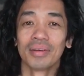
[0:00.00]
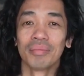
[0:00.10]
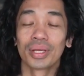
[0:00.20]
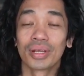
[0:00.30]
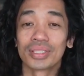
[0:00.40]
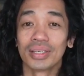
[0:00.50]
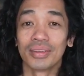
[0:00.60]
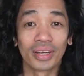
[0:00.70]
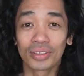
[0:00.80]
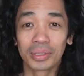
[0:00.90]
Because
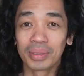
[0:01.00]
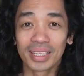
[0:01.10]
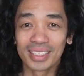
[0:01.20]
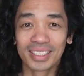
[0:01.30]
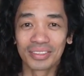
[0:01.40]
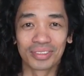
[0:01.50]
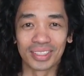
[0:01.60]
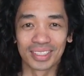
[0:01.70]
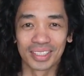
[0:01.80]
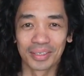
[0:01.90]
they're completely
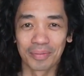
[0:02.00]
different.